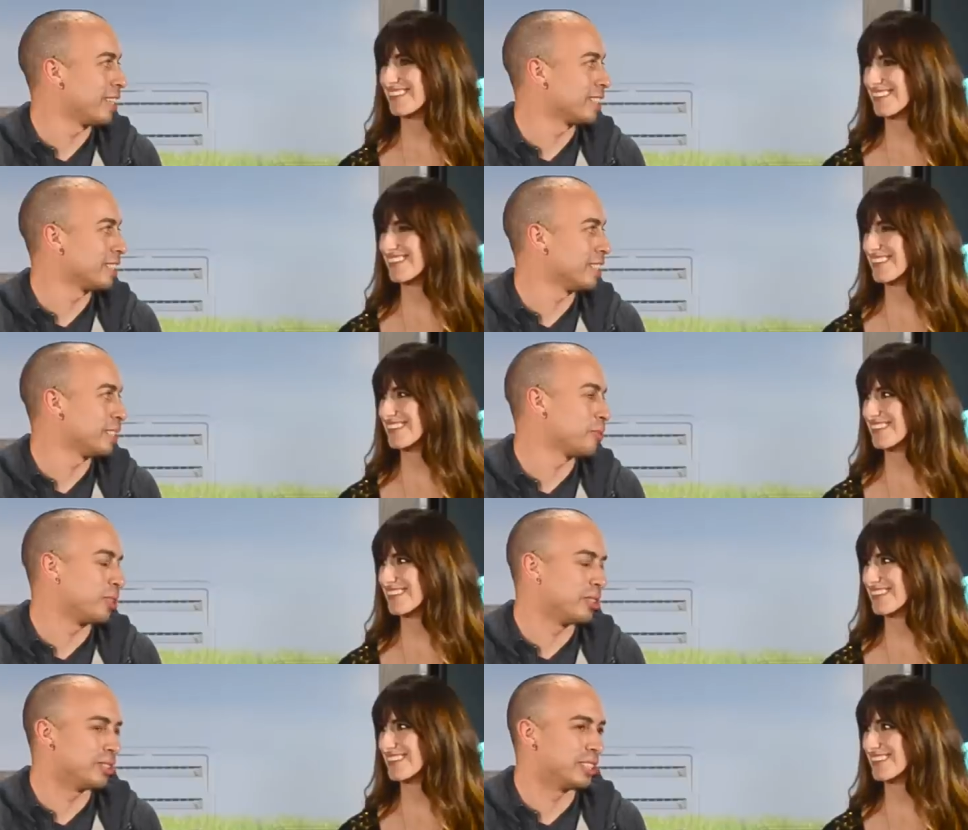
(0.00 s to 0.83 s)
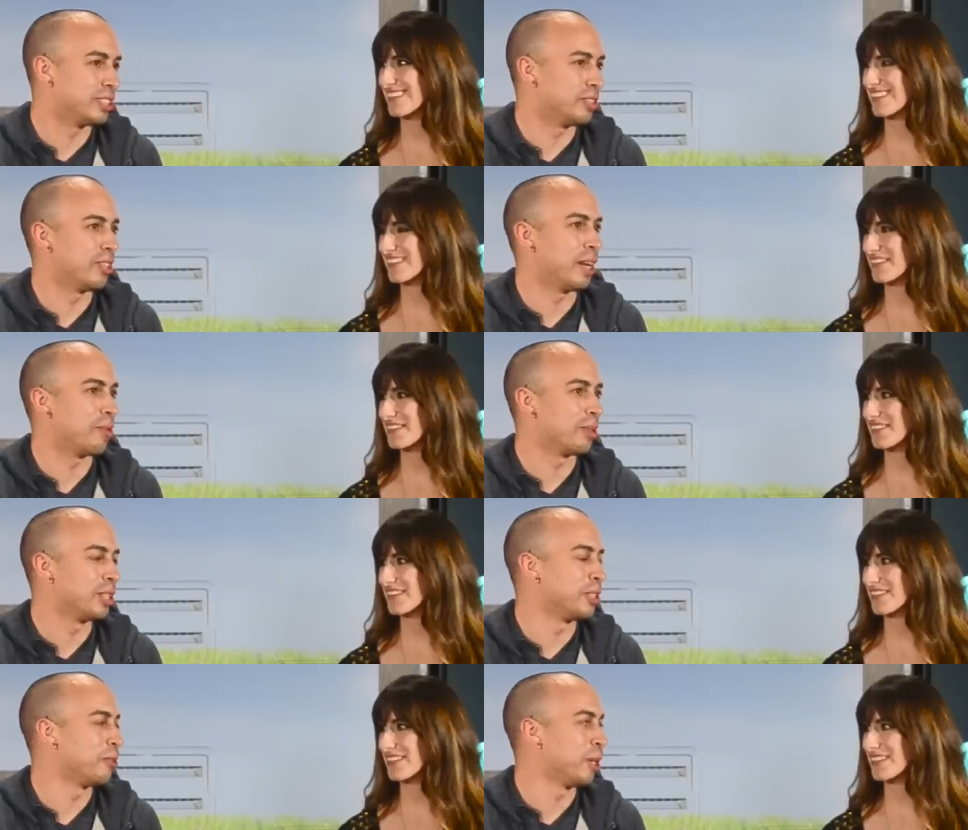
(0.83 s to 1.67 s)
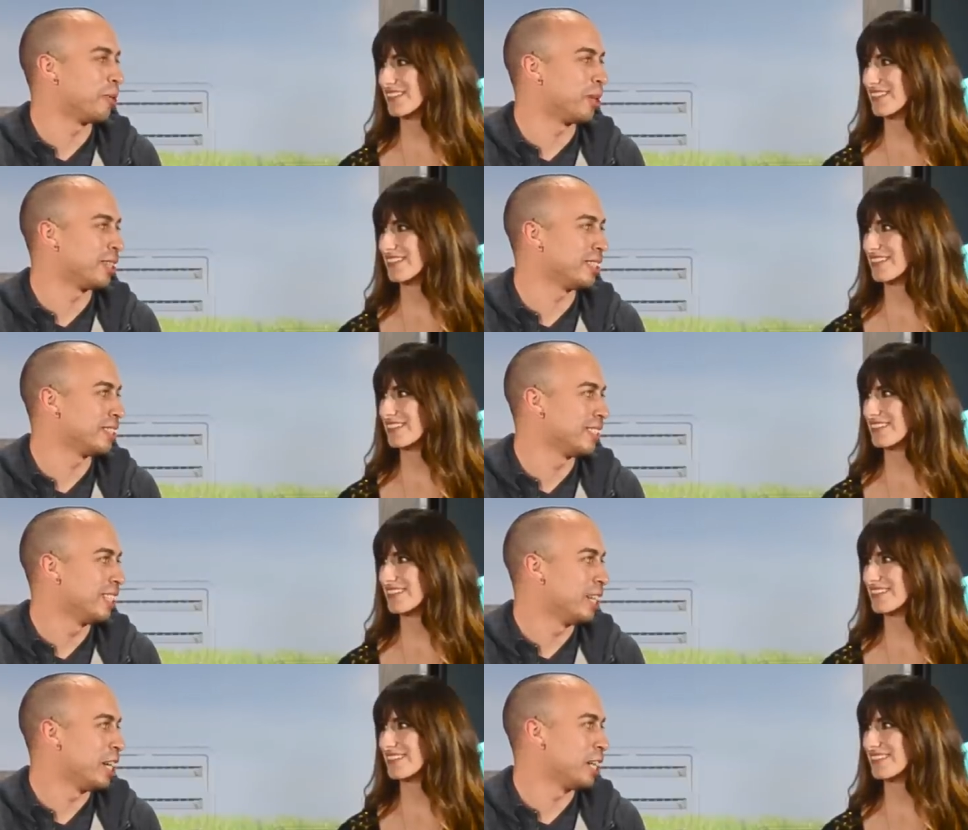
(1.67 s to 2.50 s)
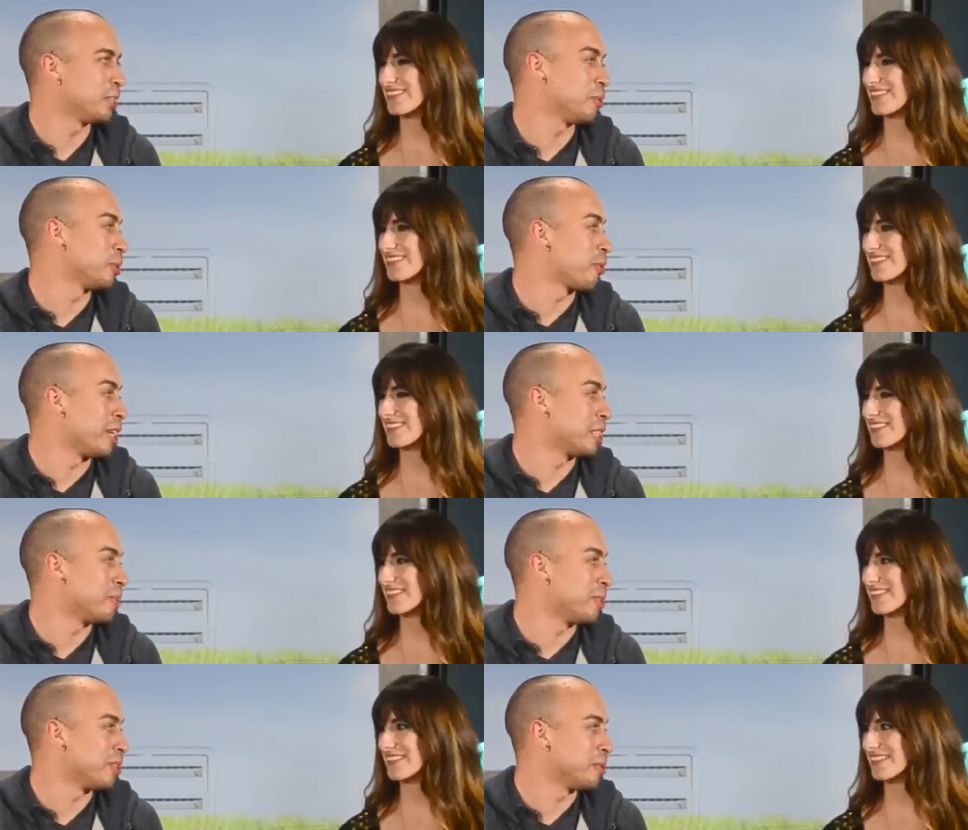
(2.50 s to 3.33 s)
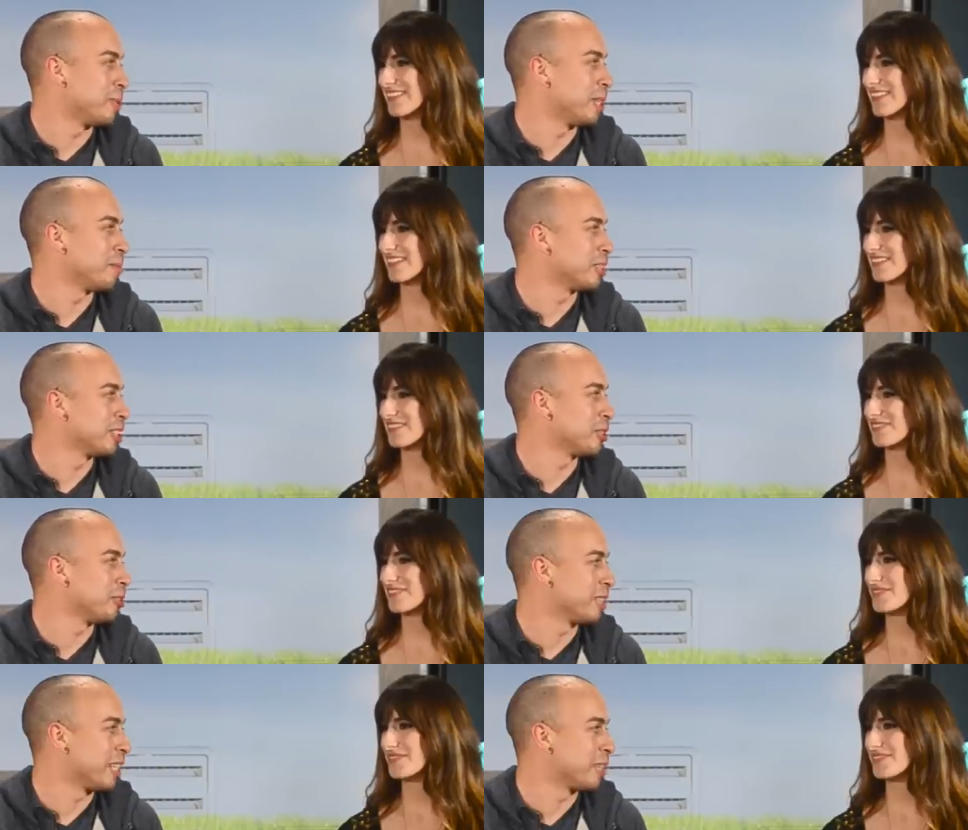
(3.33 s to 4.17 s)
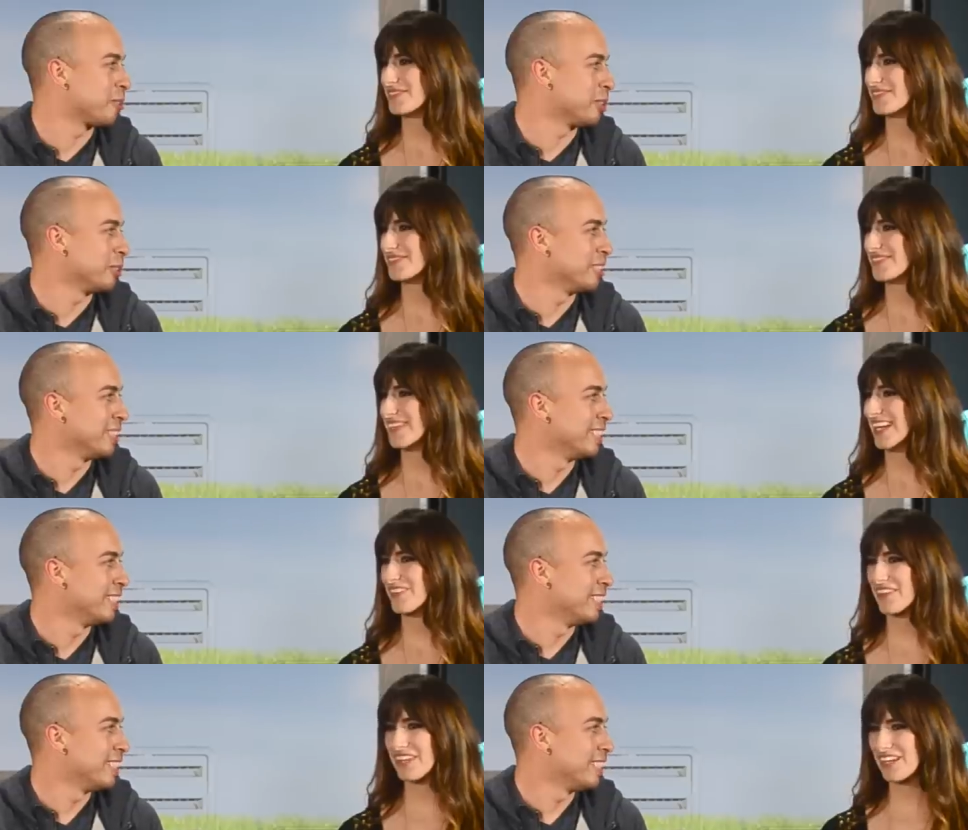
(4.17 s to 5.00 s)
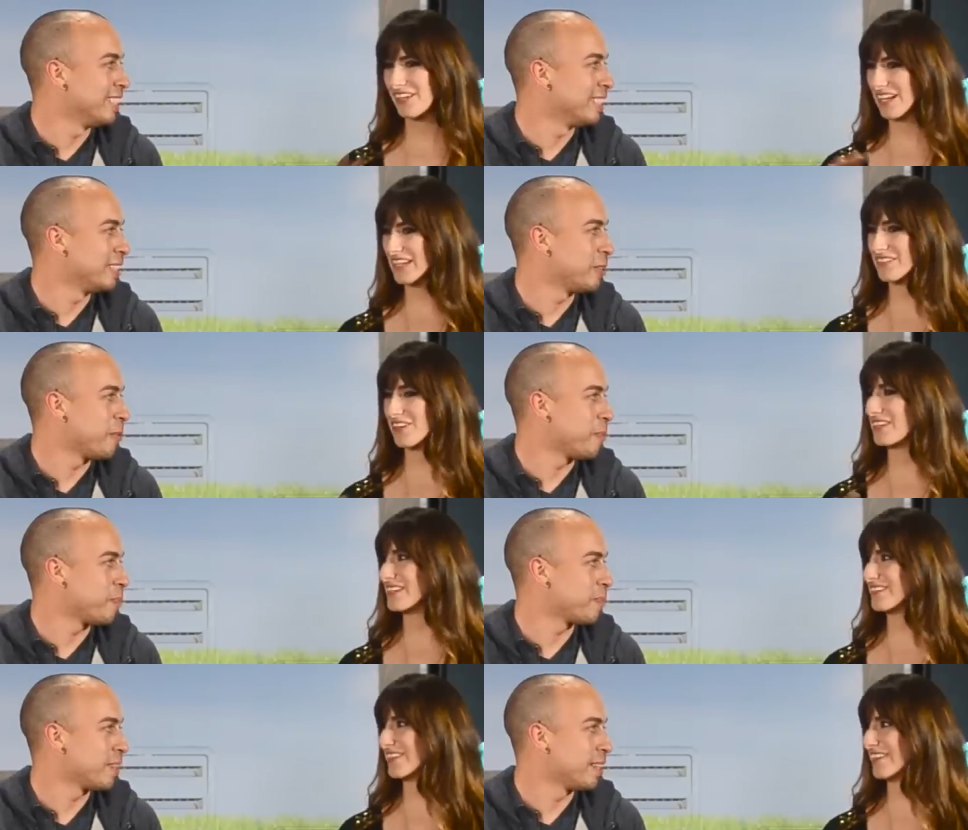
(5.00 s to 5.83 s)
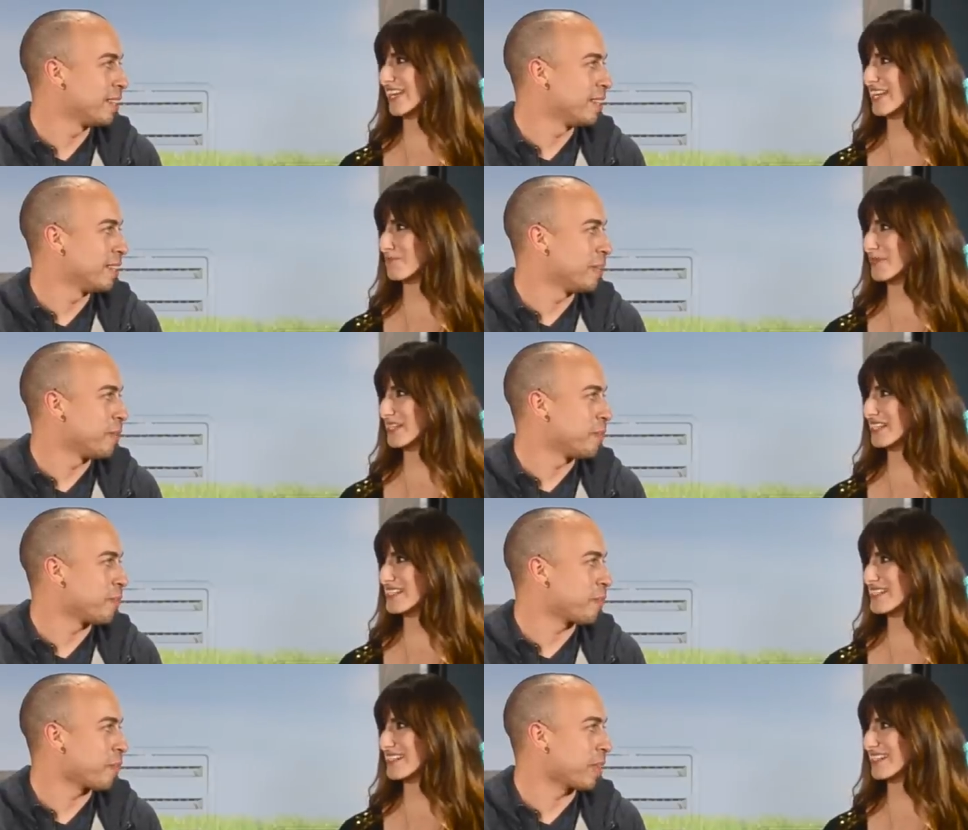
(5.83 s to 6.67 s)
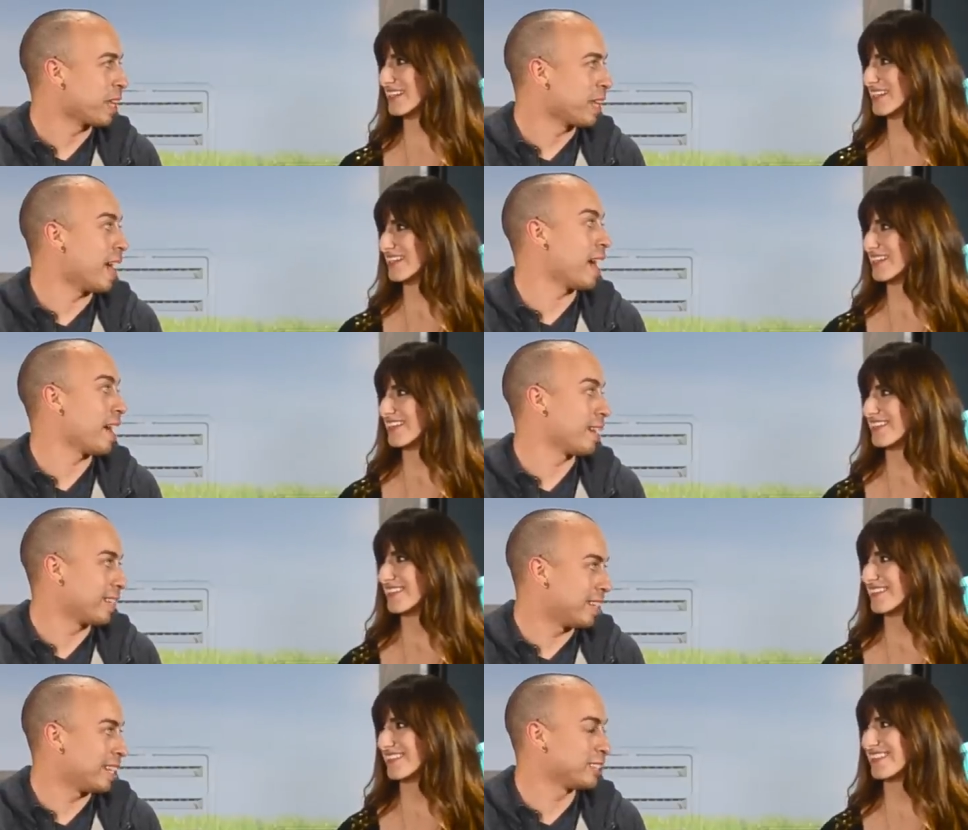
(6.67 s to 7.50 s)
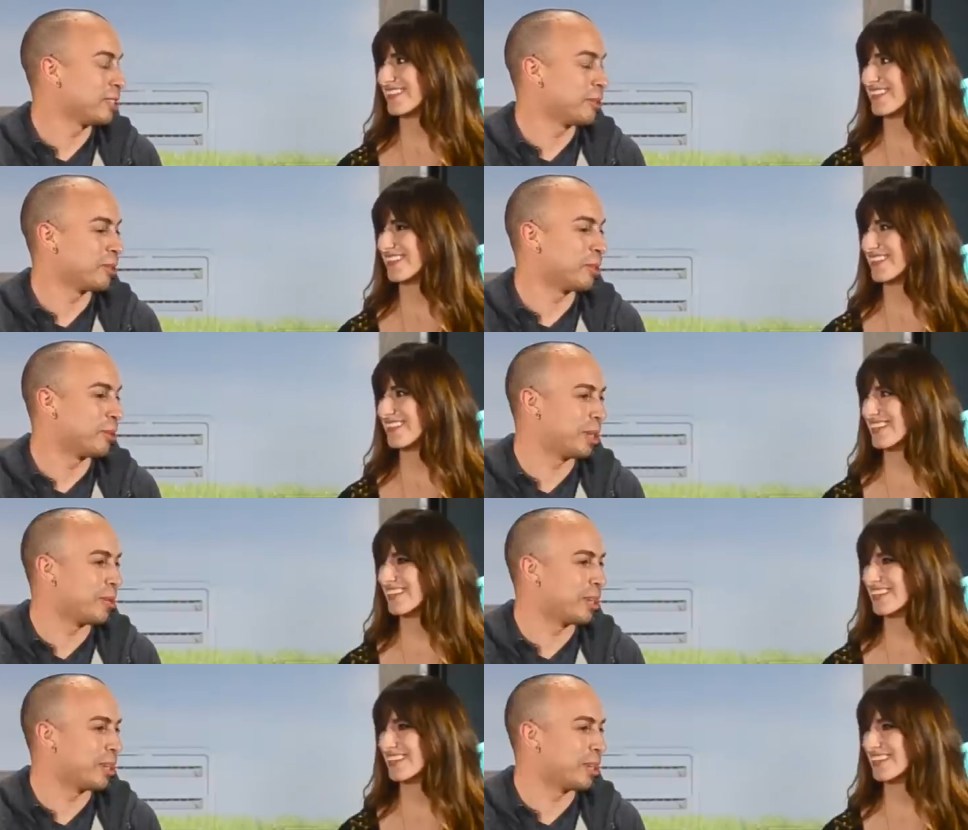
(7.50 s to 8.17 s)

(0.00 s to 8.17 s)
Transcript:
Speaker 1: can actually, it's one of those things you can't really do anywhere else. Uh, so it was a great experience being able to just hold a kangaroo.
Speaker 2: And were they all kind of running around campus?
Speaker 1: Yeah, yeah. So they were all running